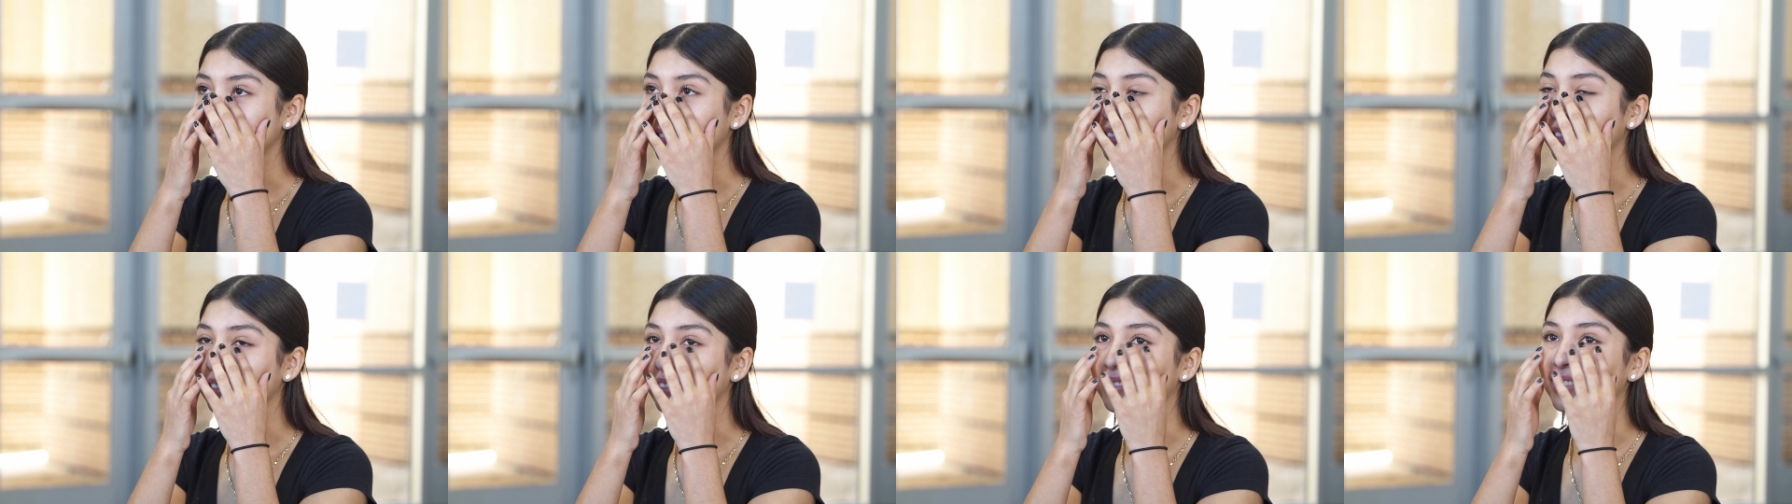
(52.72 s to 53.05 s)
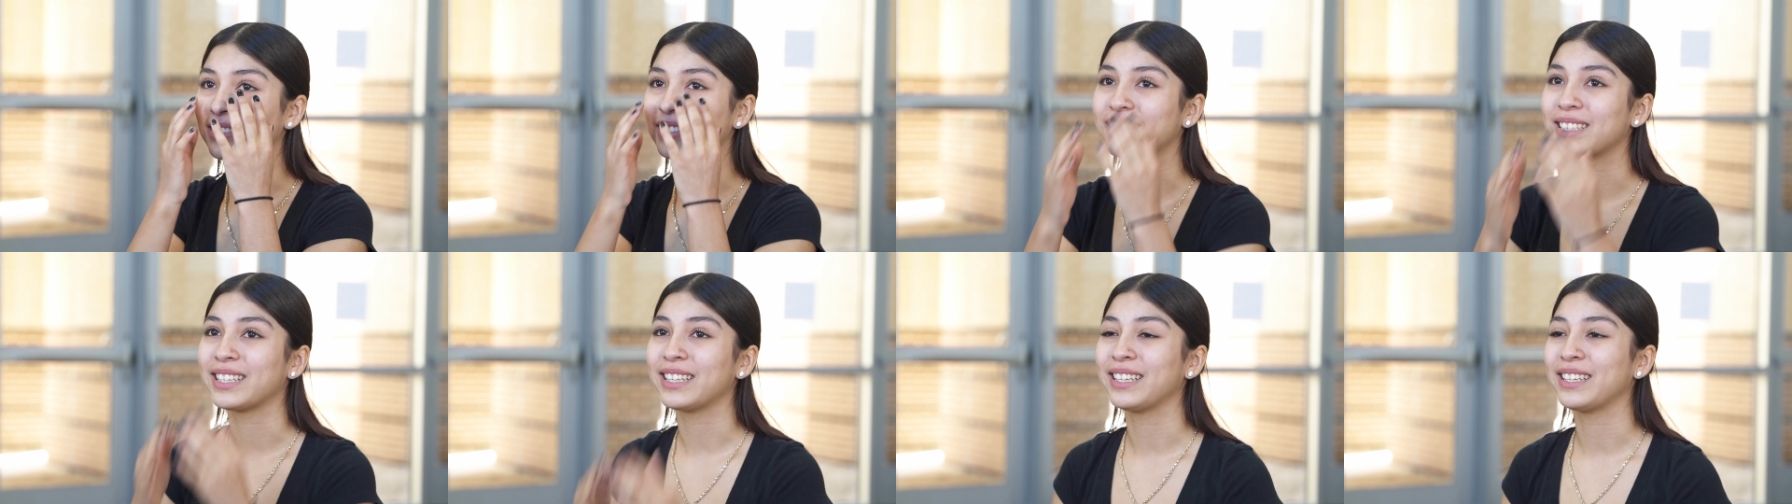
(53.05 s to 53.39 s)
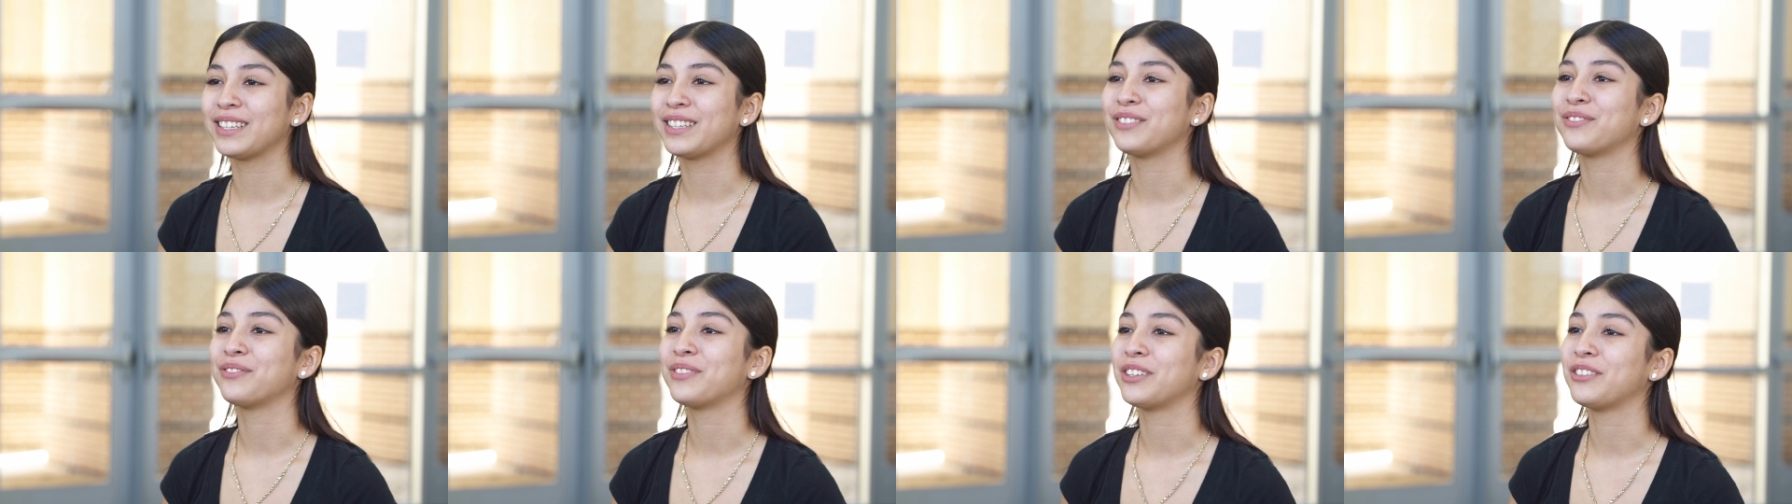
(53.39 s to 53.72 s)
So it's
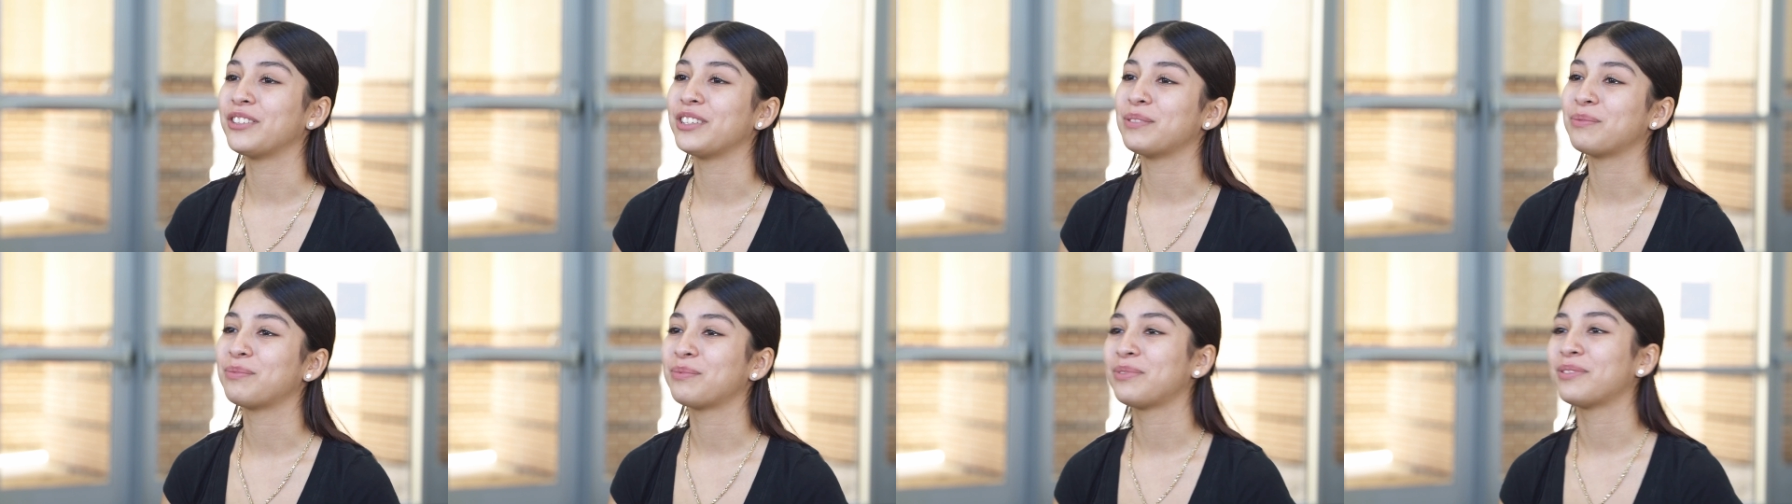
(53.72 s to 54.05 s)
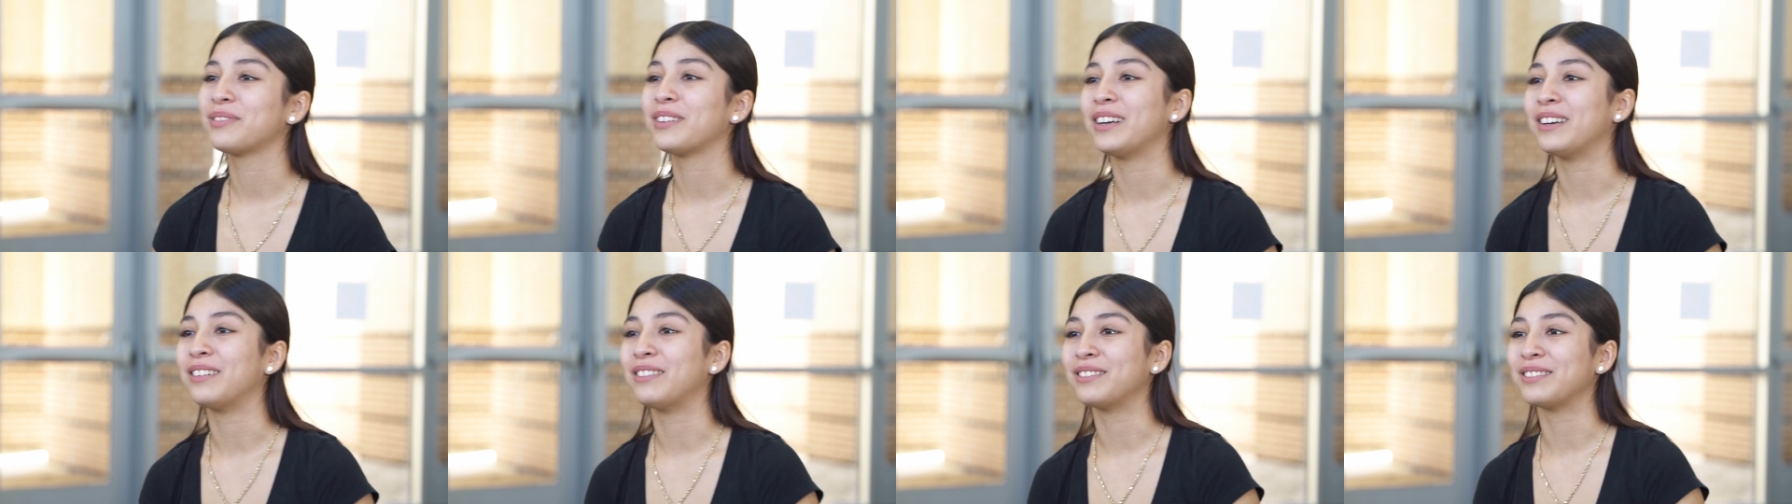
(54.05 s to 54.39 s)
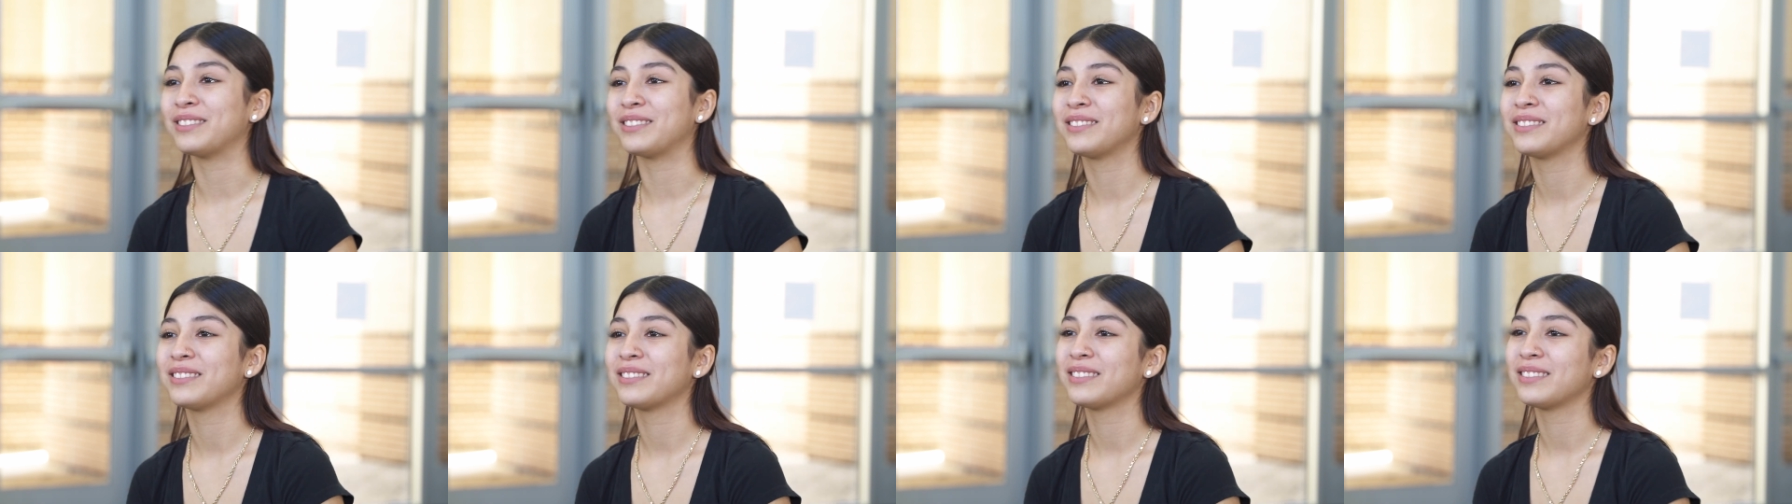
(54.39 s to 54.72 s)
like very
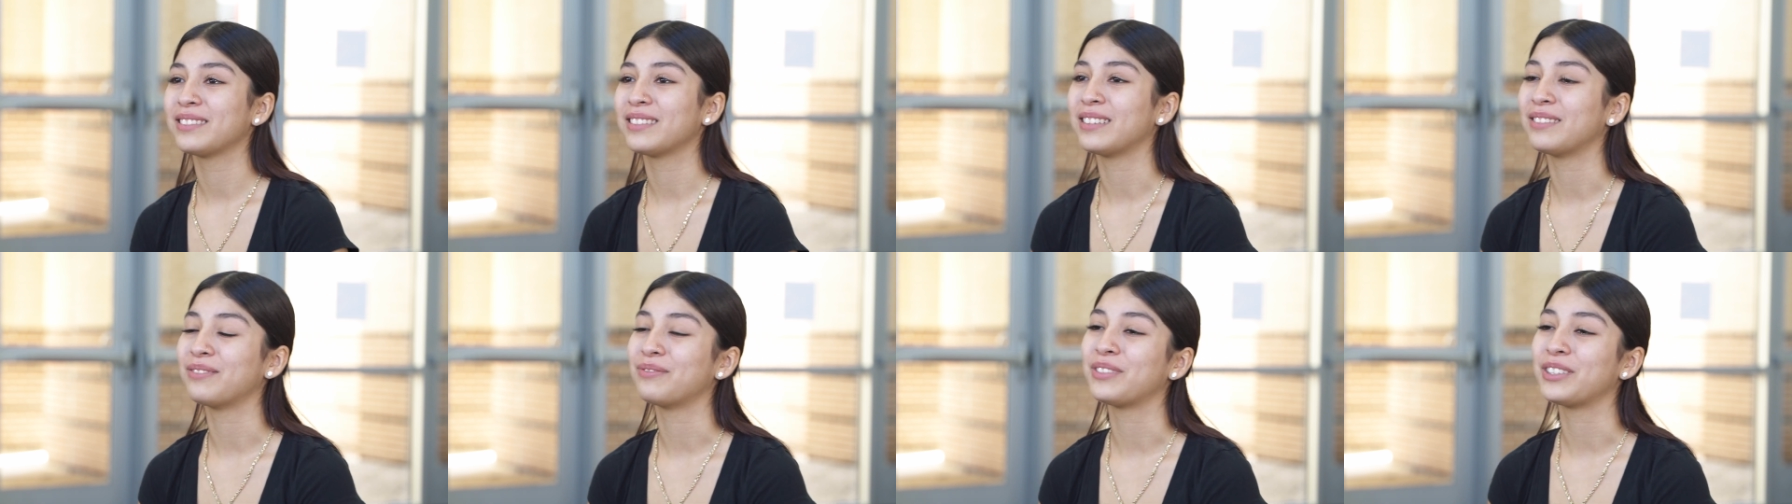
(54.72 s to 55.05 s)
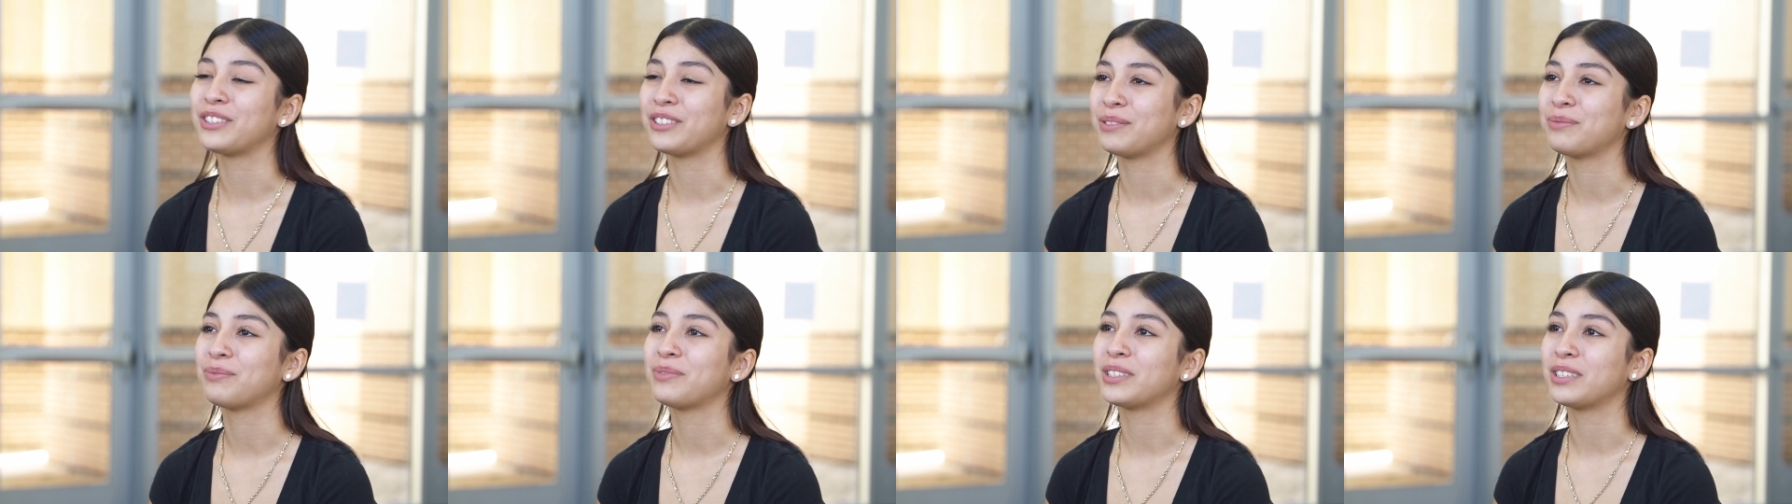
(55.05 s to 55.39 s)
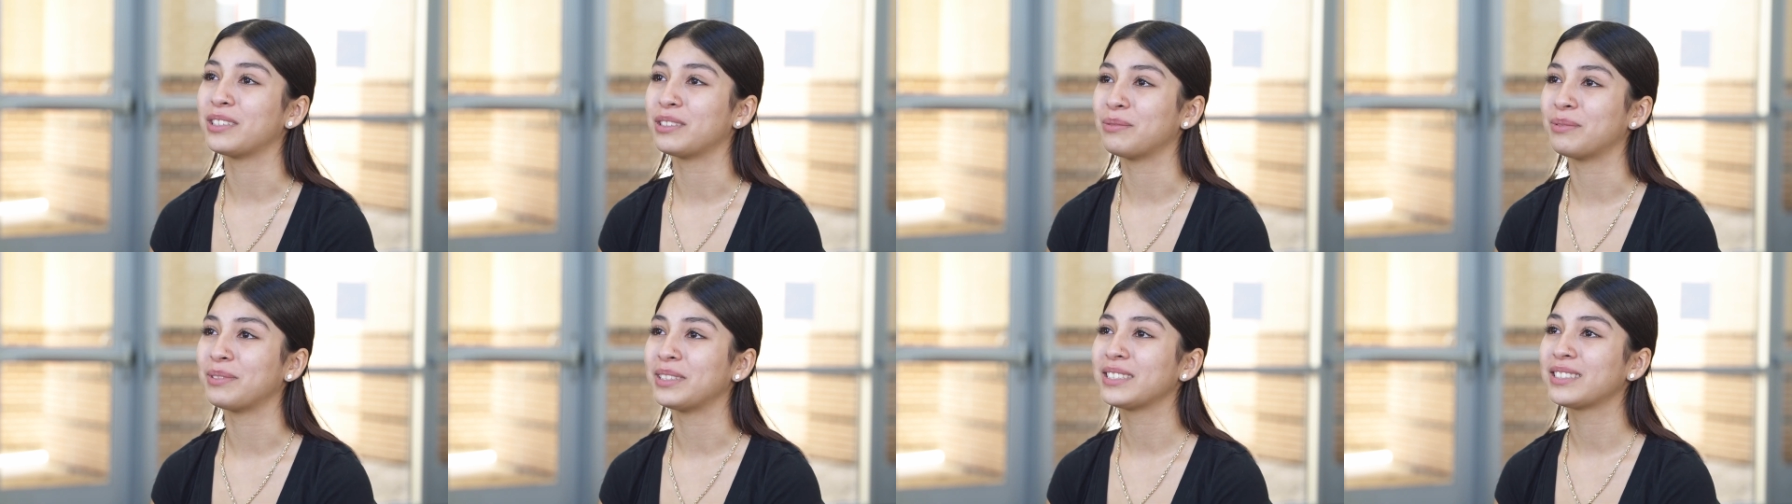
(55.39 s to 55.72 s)
proud. I'm very
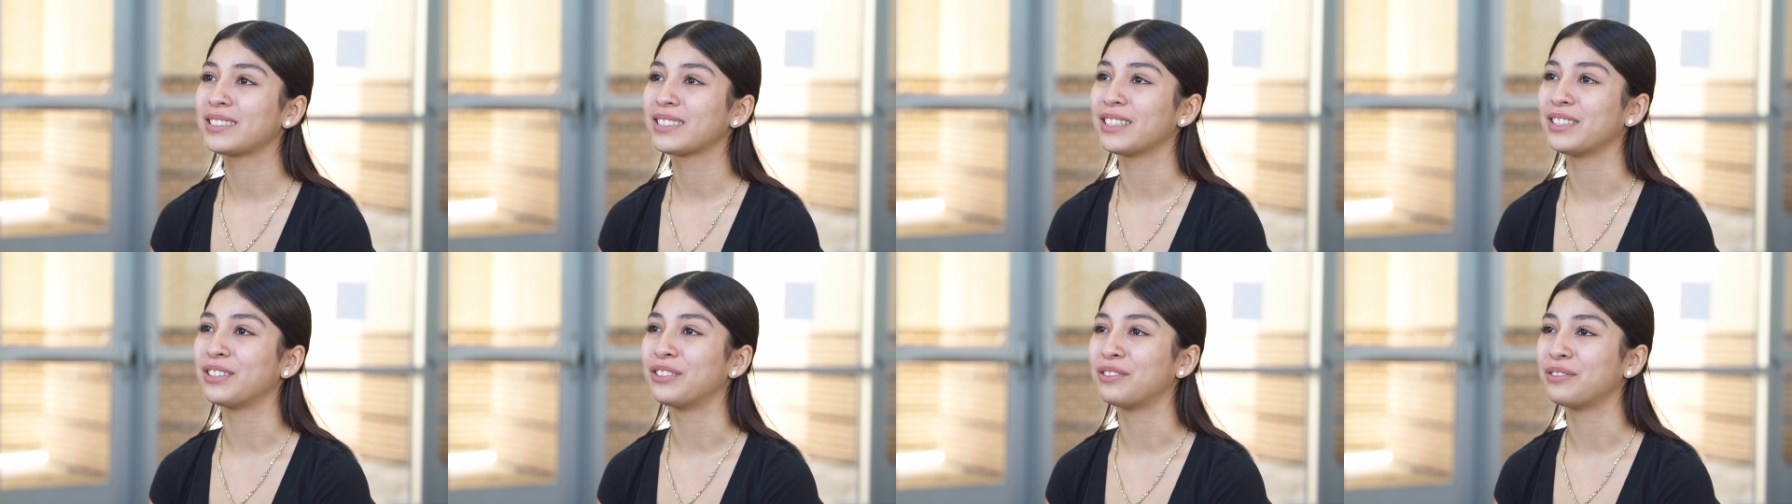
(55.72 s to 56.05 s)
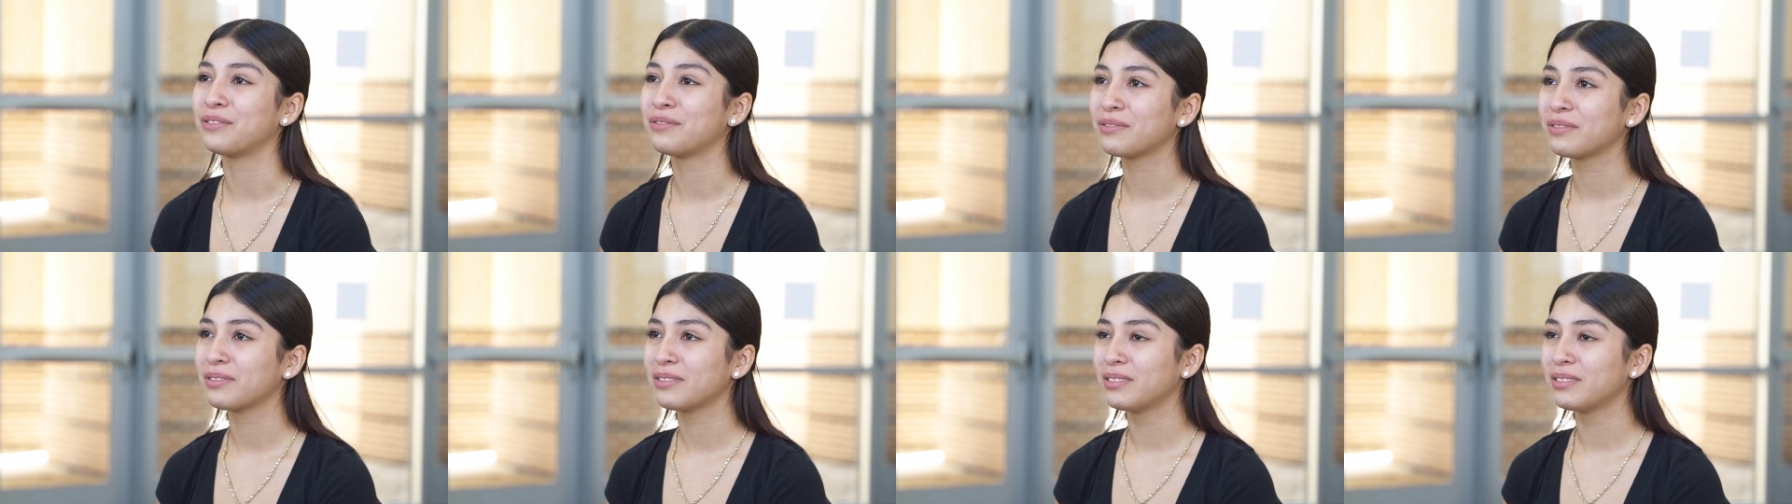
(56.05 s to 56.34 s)
proud of myself.